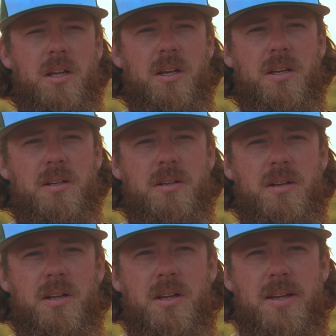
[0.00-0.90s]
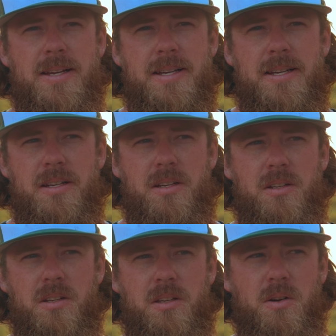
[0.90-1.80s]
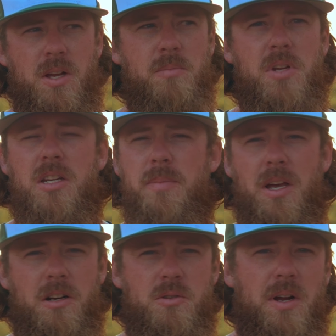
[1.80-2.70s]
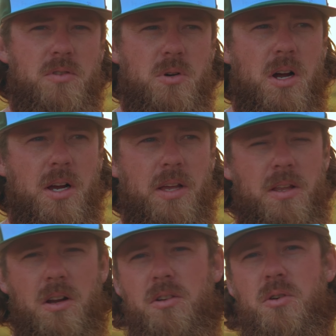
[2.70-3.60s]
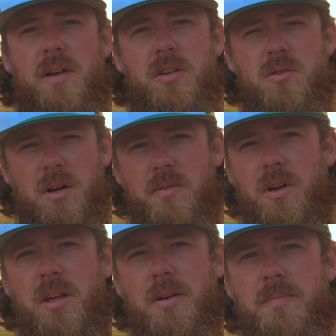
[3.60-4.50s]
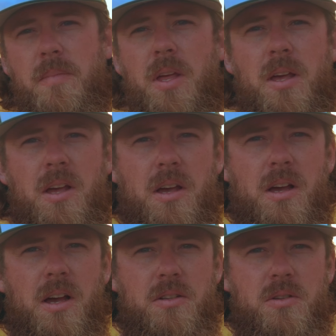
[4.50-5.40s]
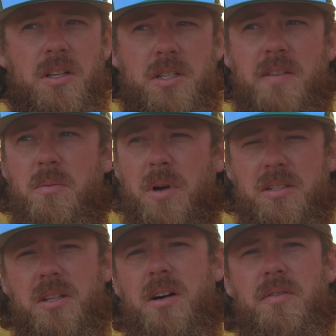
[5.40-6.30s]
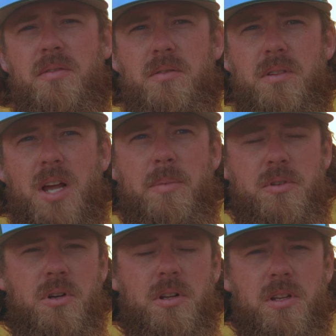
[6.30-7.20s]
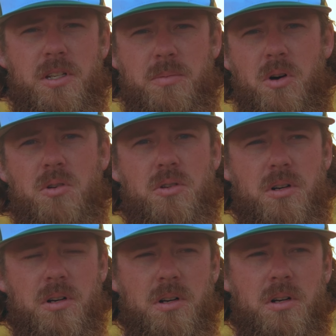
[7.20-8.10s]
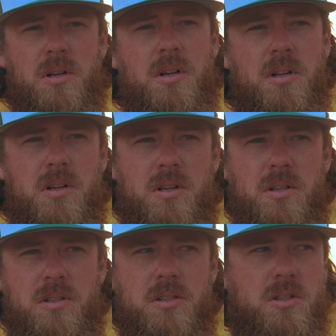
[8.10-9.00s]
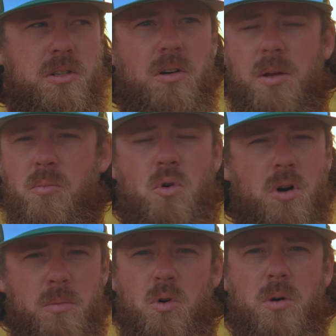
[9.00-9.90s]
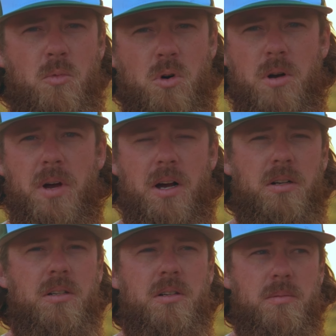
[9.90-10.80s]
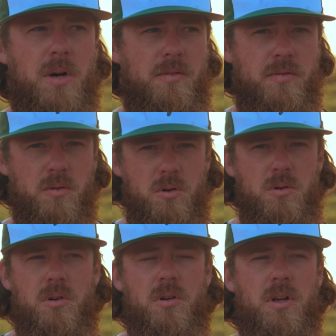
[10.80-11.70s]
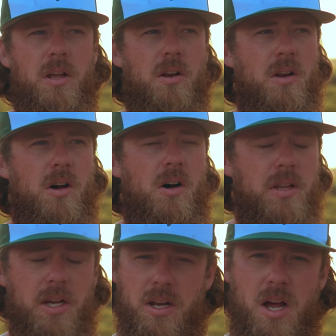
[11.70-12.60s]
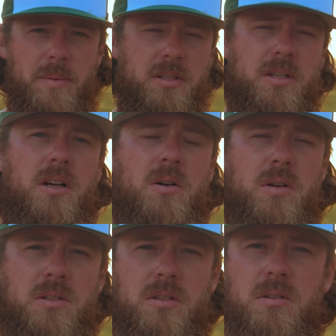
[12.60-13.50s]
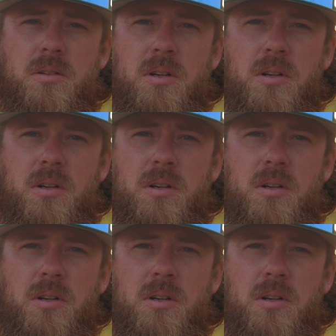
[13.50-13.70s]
and you know, him teaching me how to drive truck and then driving truck for him has given myself the opportunity and exposure to just learning more and more and more about fruit and all the economics that go into